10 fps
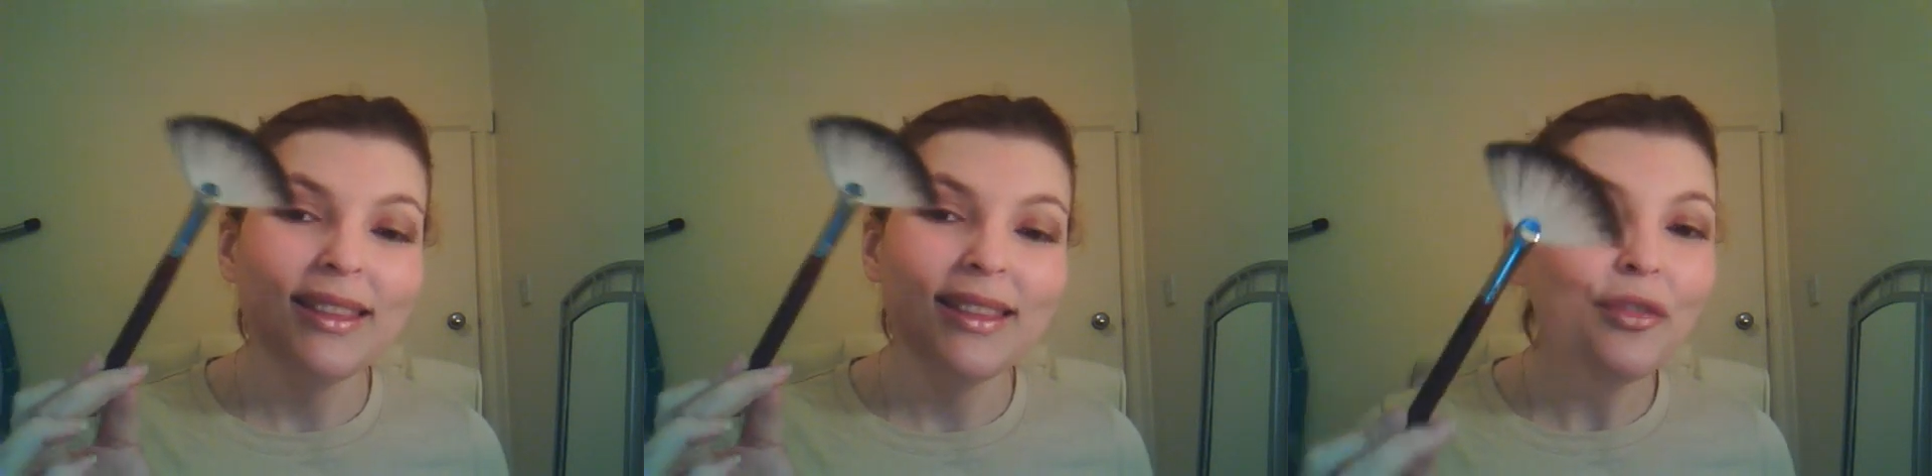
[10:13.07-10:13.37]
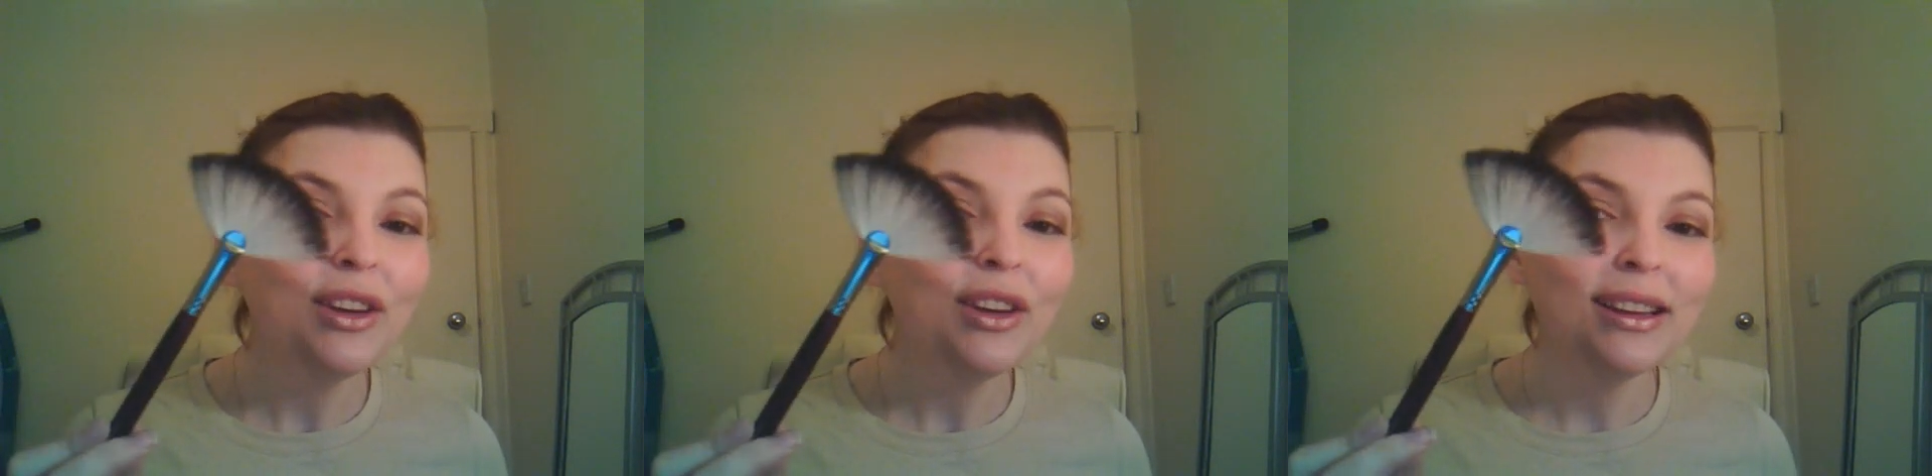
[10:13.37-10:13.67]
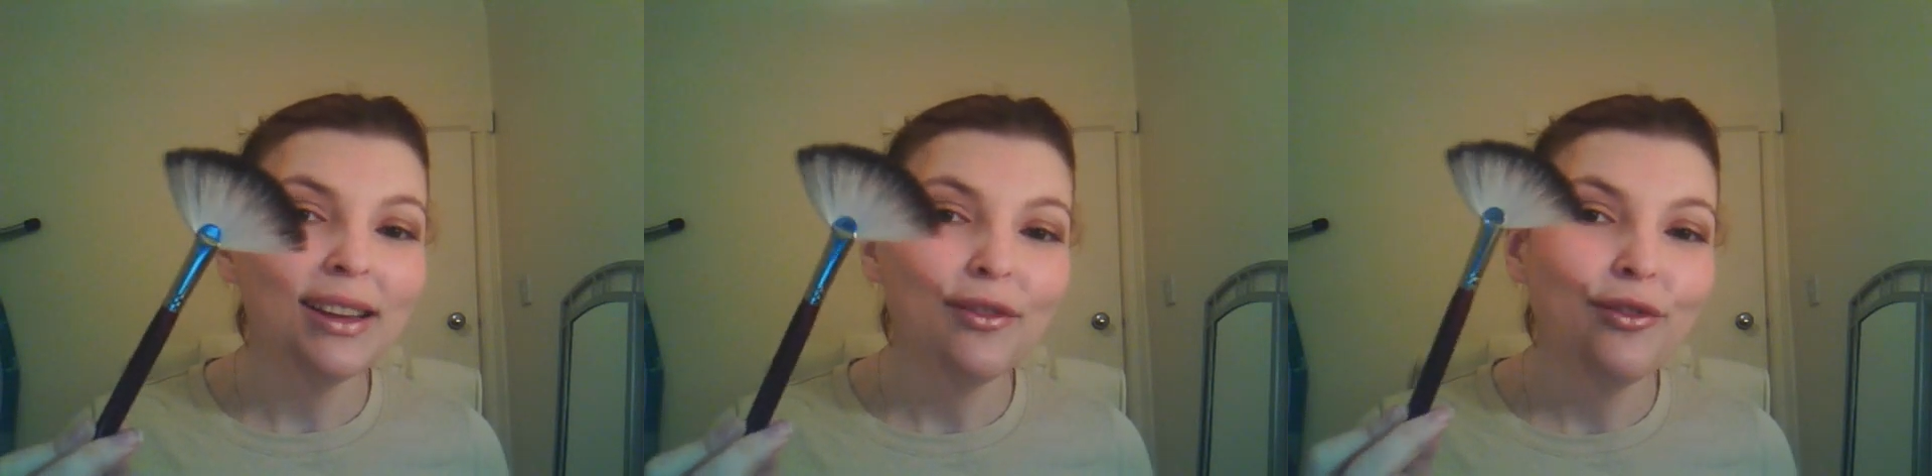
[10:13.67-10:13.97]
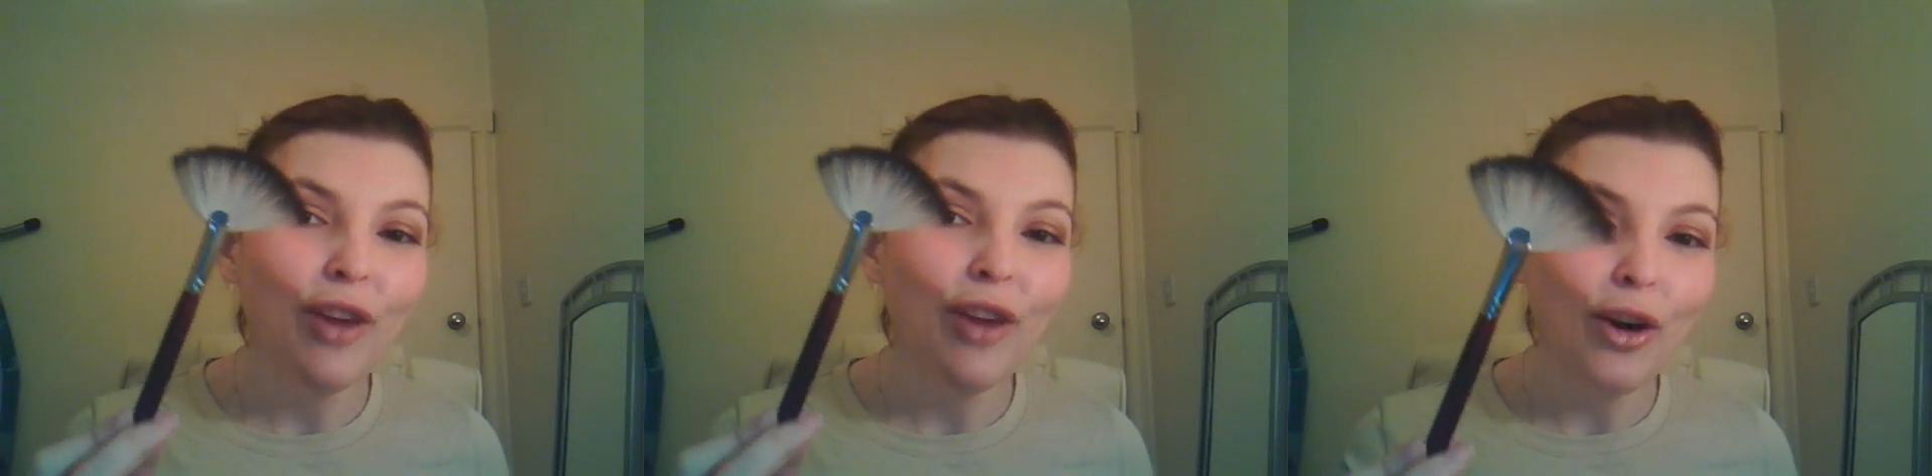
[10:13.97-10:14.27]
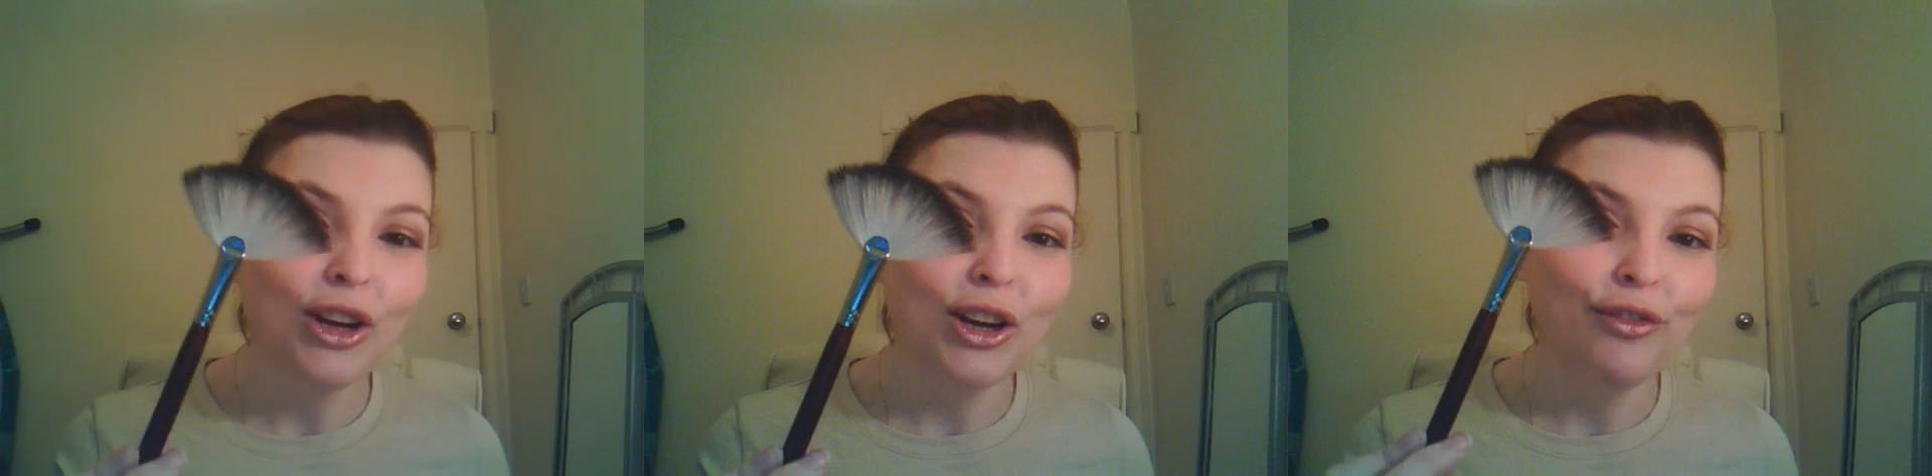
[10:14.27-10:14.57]
definitely
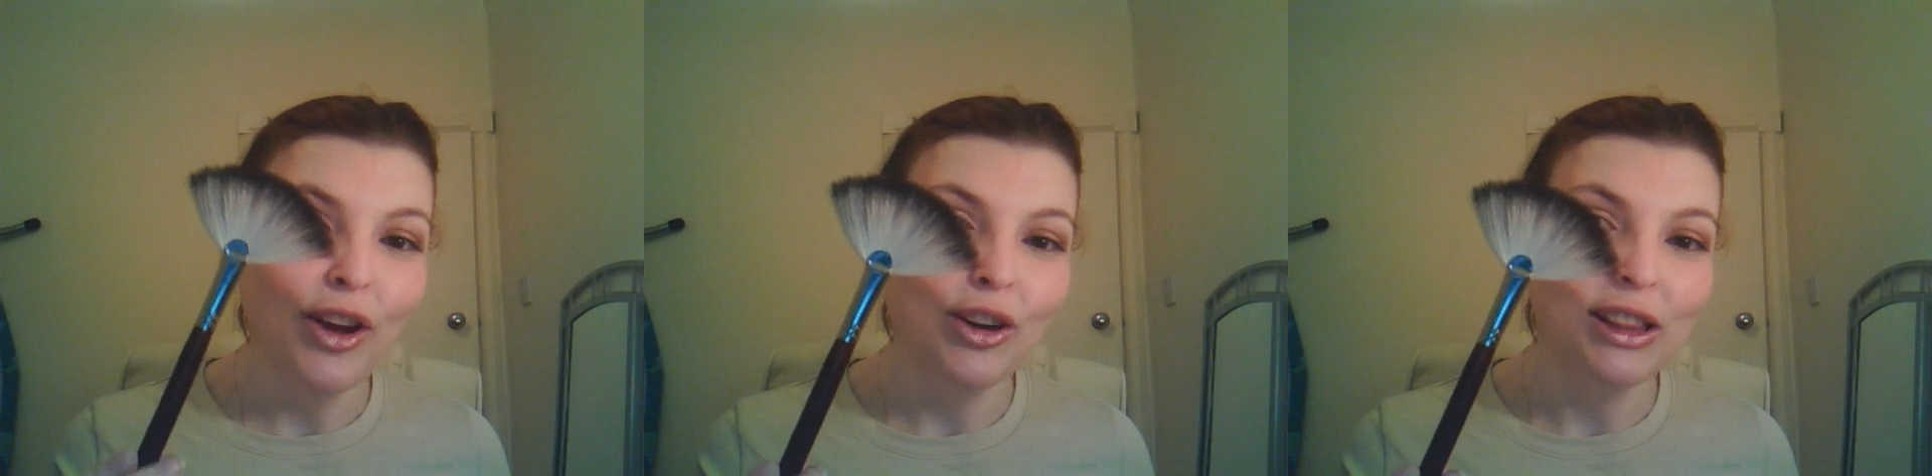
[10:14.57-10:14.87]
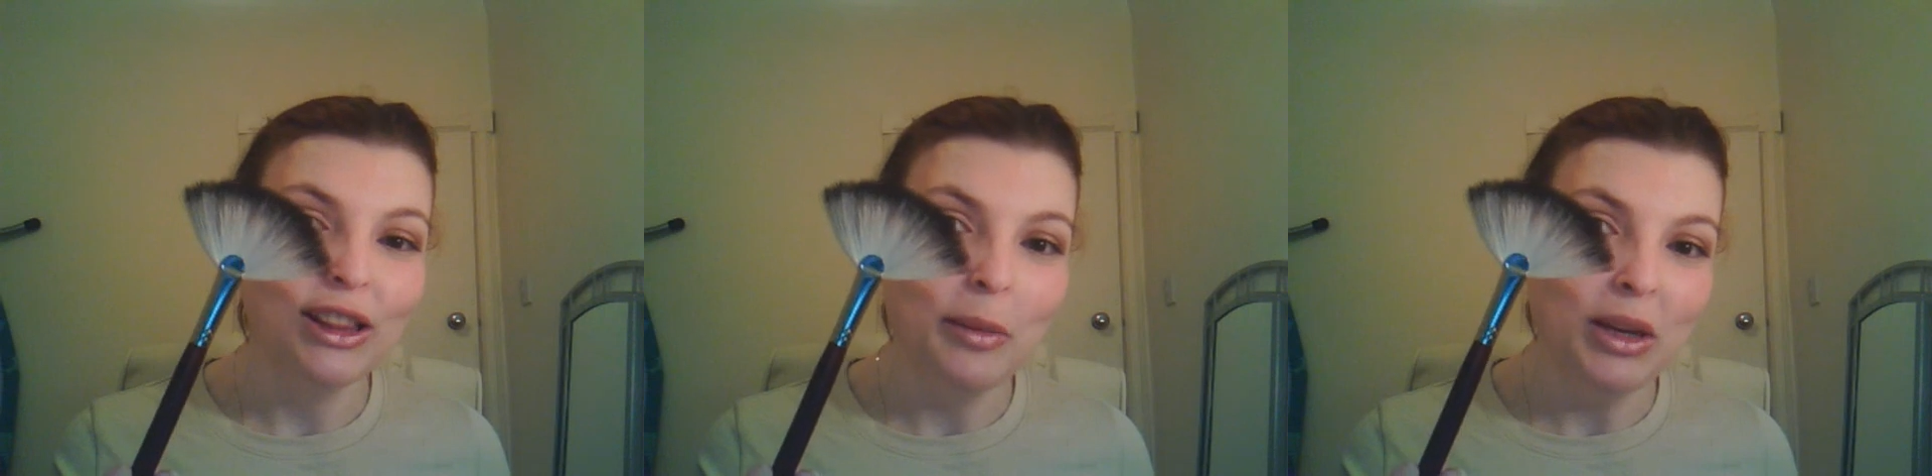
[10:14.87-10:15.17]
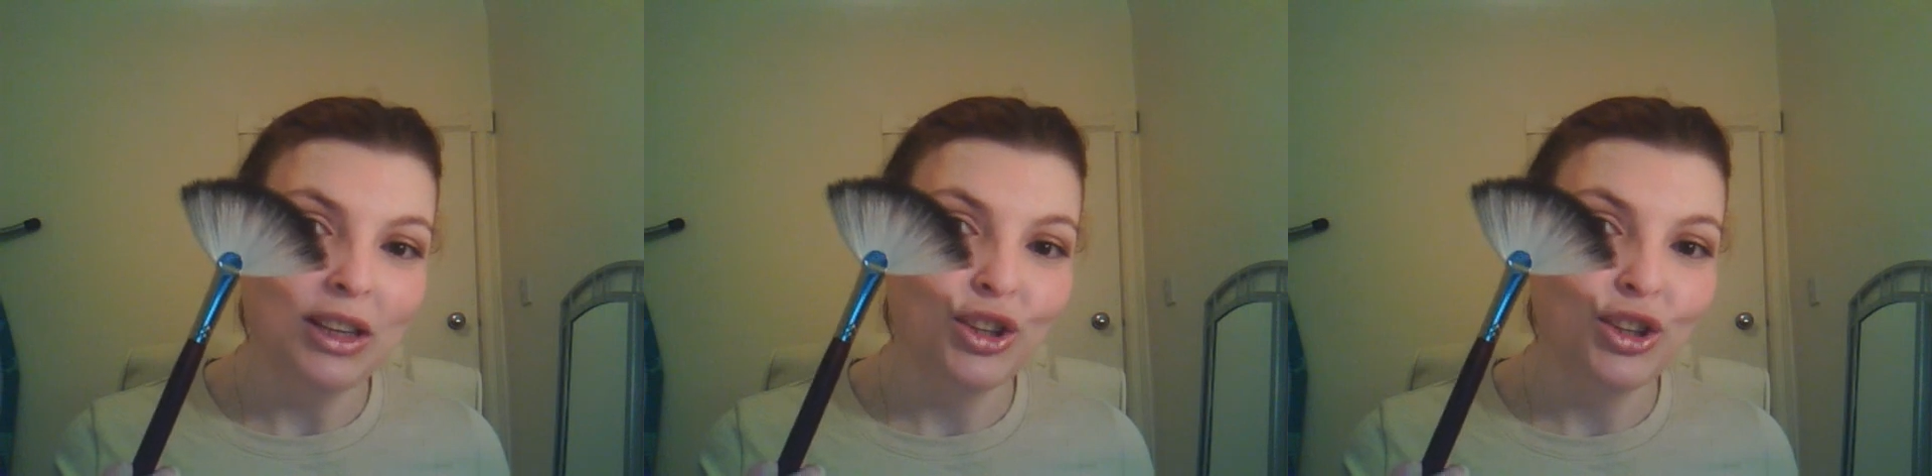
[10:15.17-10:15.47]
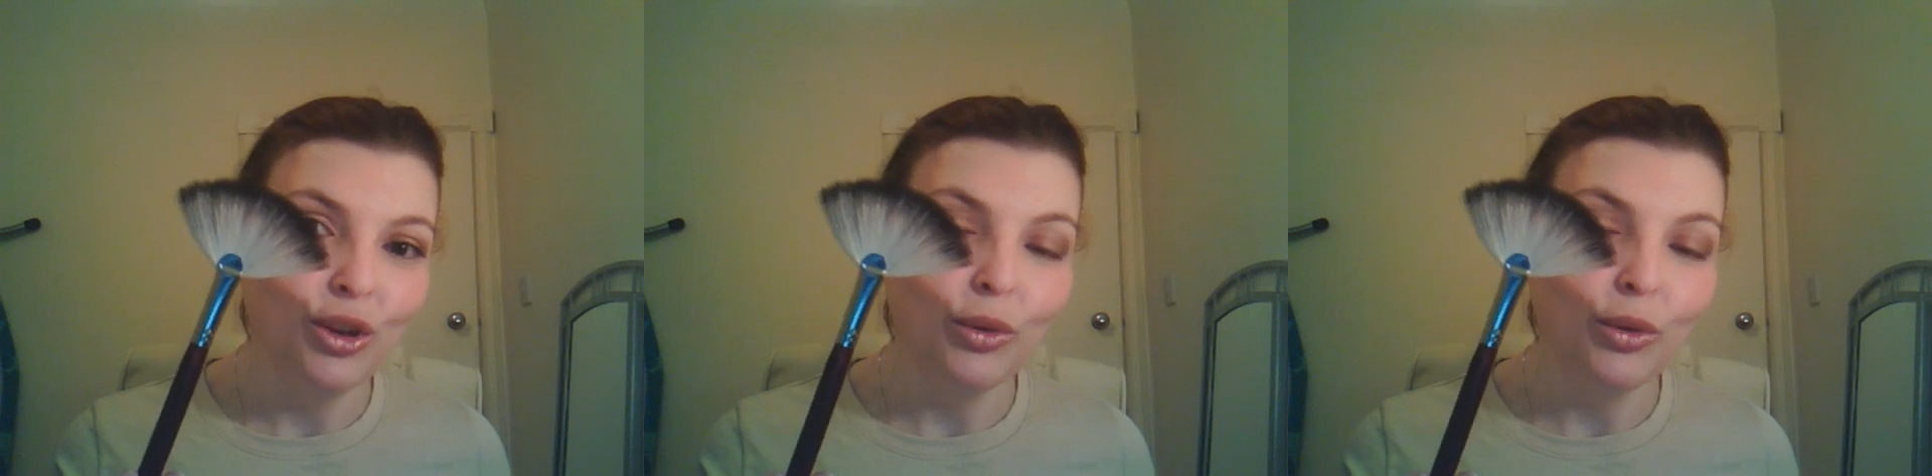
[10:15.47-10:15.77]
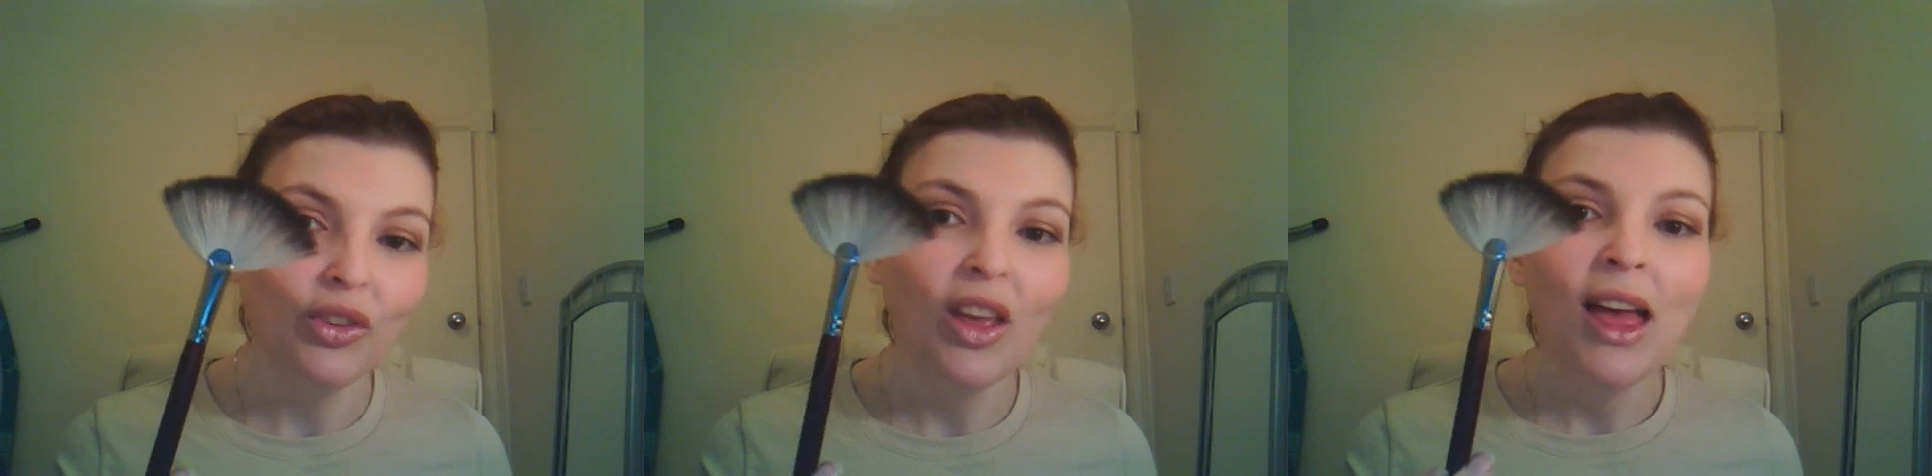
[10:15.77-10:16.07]
very, very limited
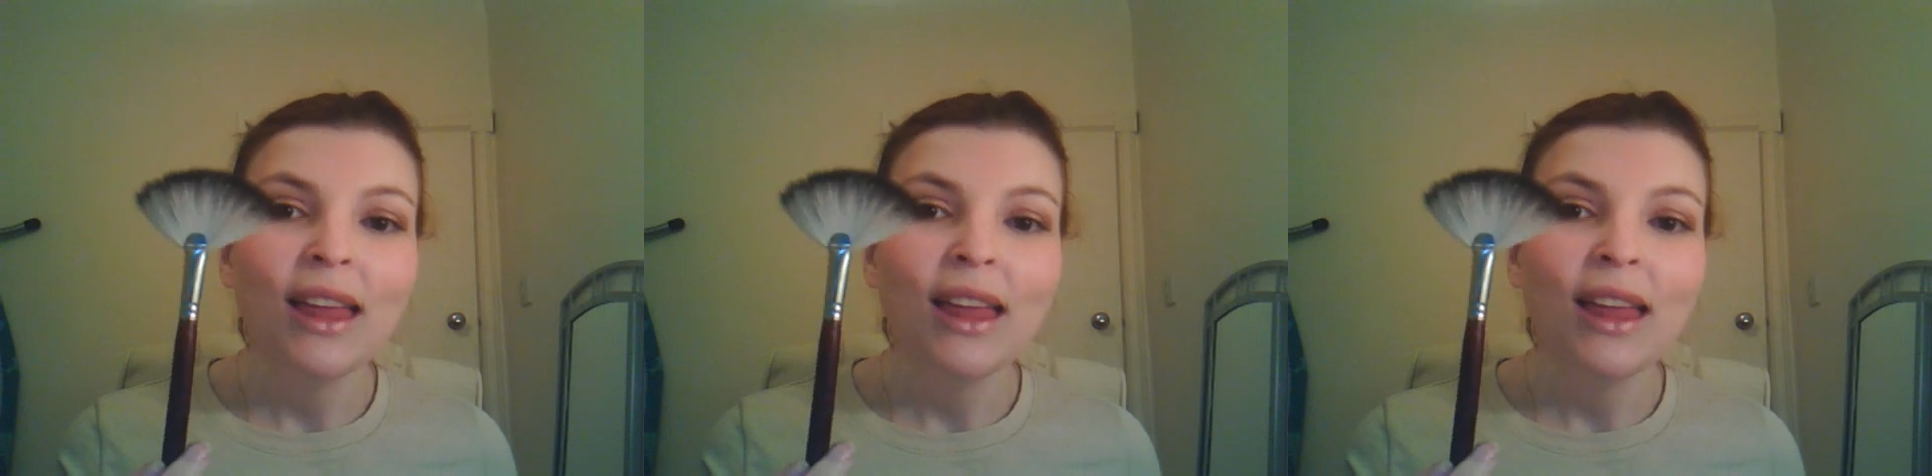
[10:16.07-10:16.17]
use.